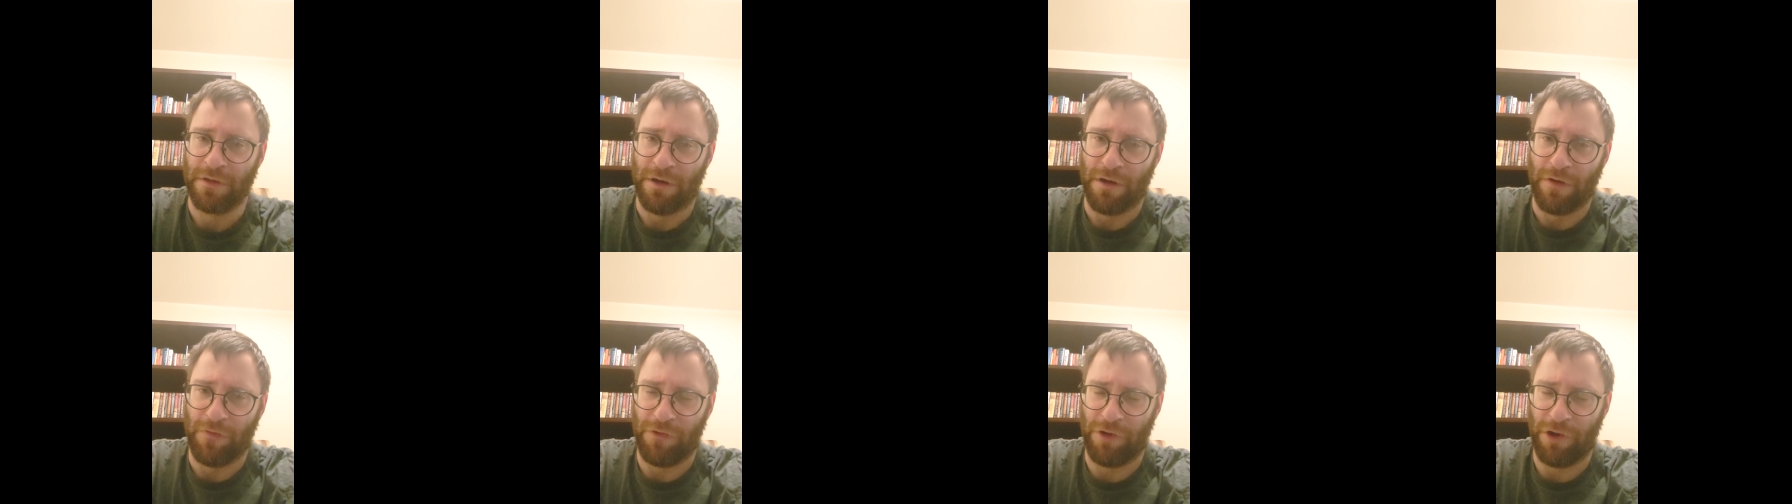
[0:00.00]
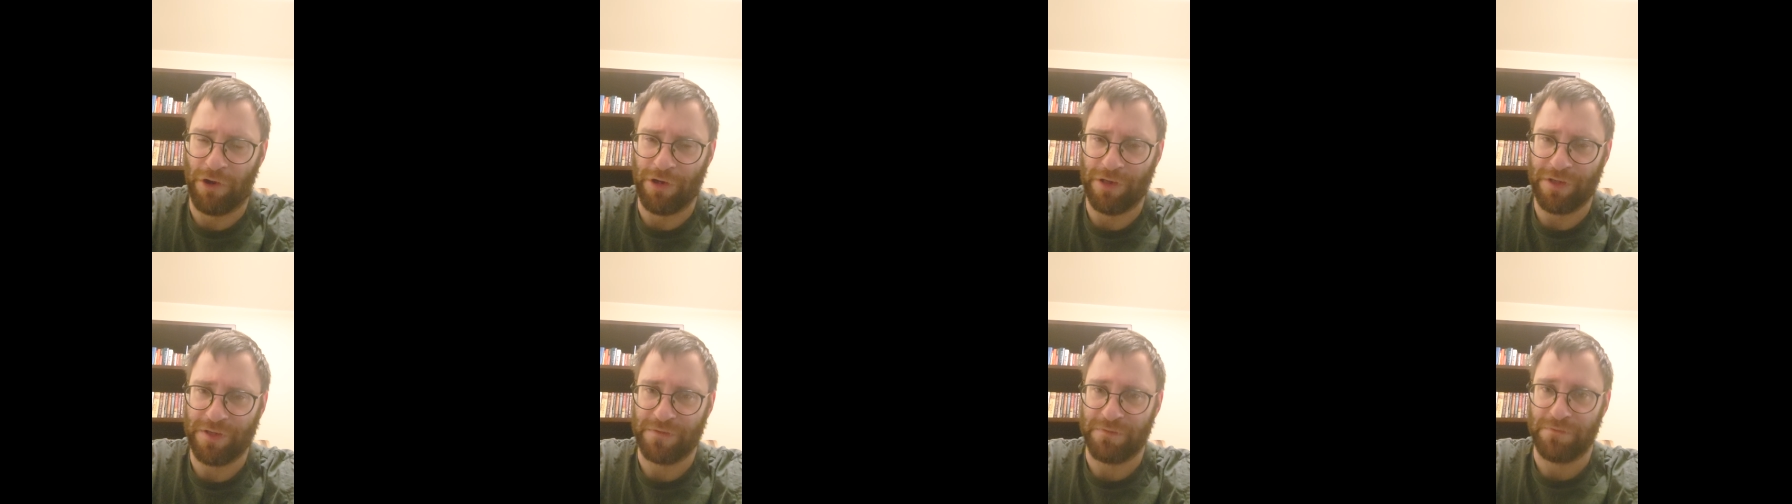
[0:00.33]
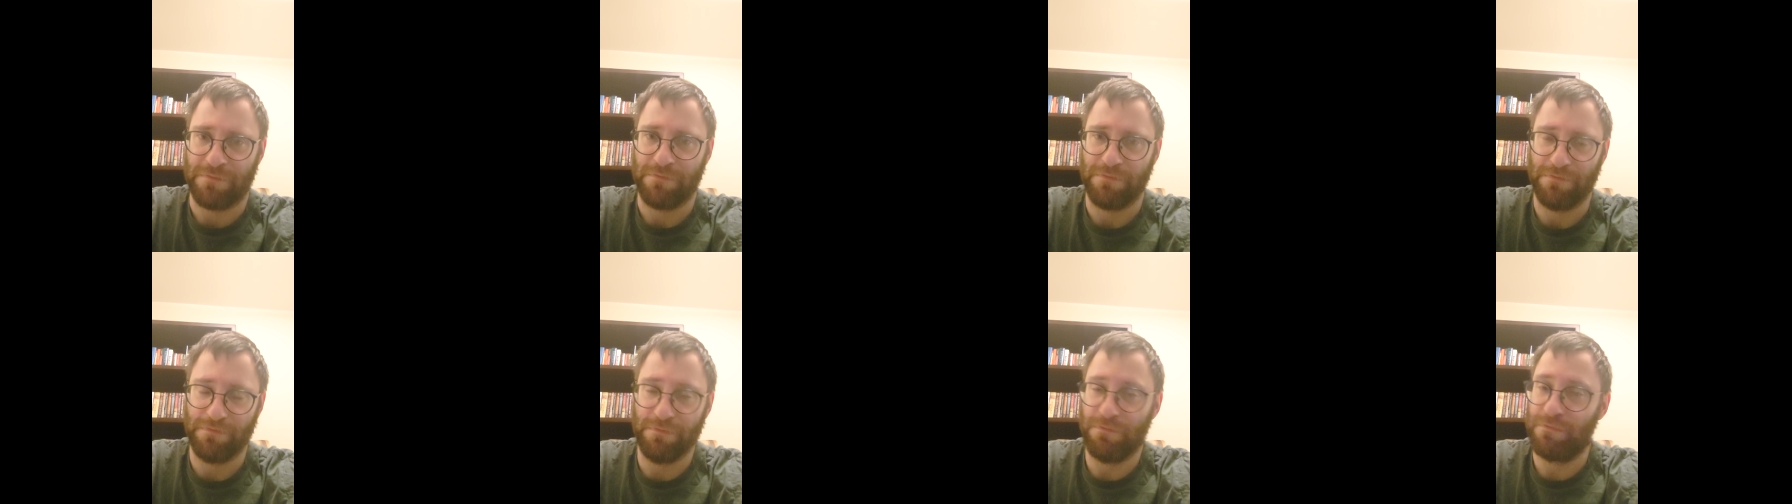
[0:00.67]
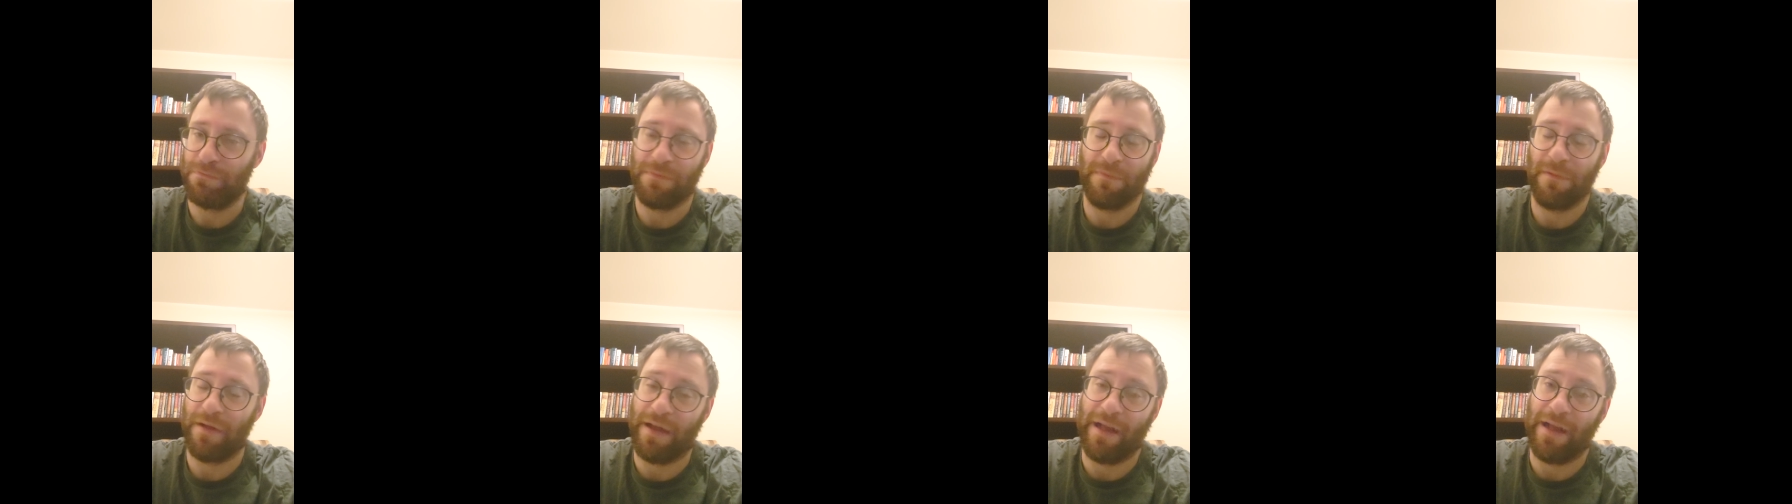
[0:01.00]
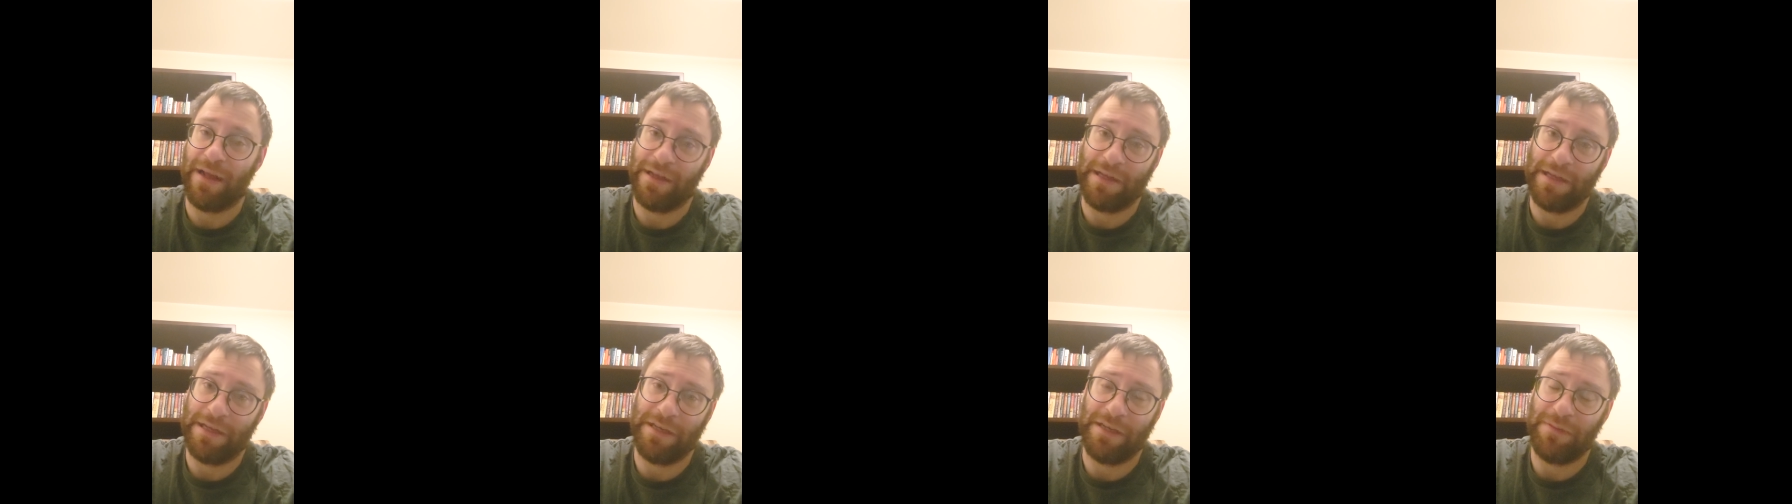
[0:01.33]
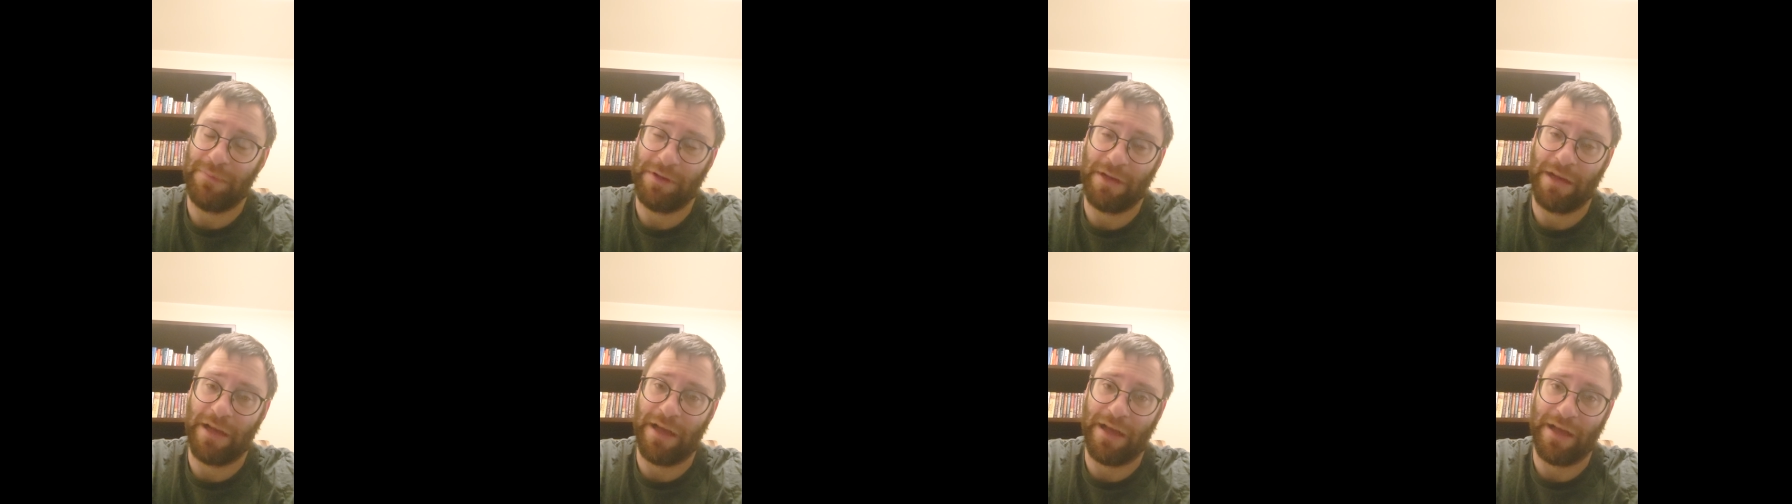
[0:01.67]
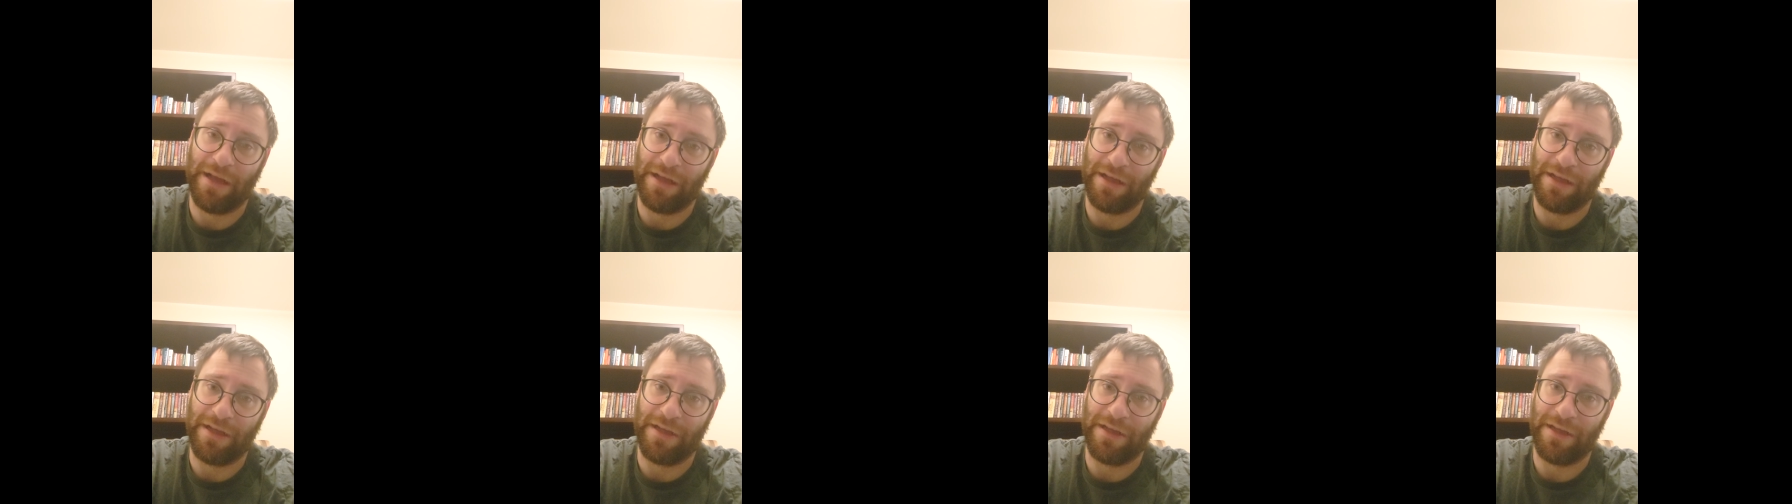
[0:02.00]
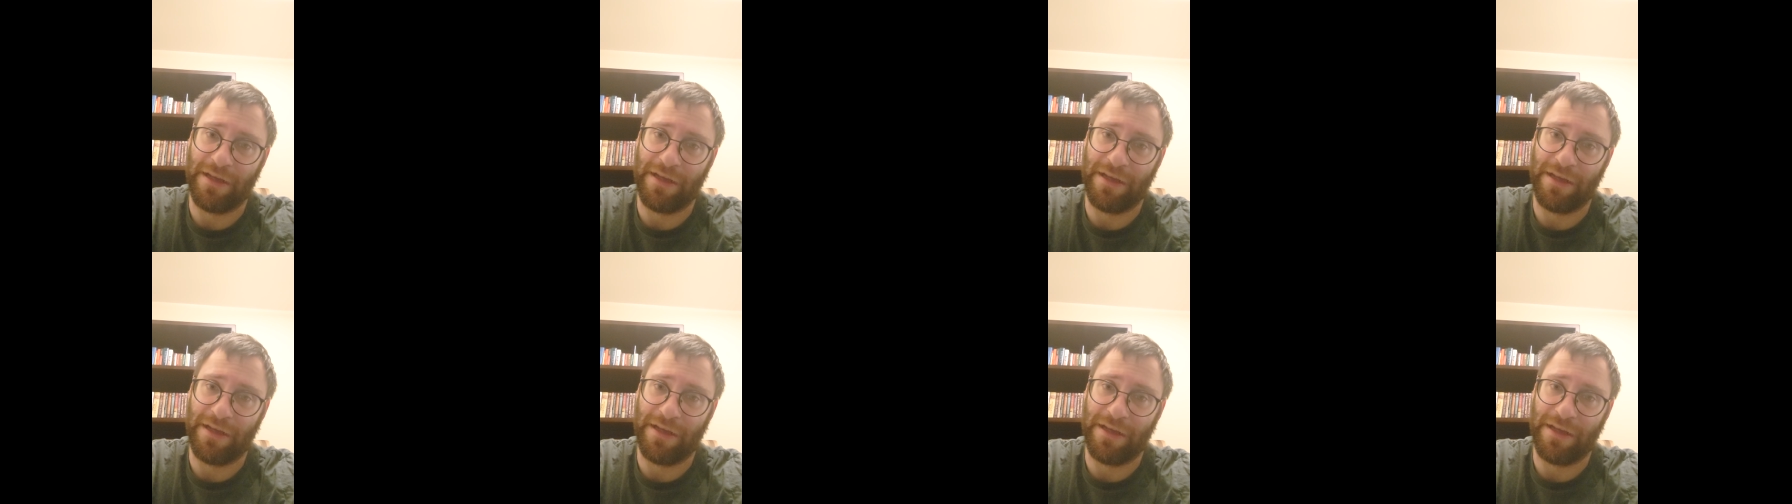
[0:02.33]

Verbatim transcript: Of course, uh, in the uh,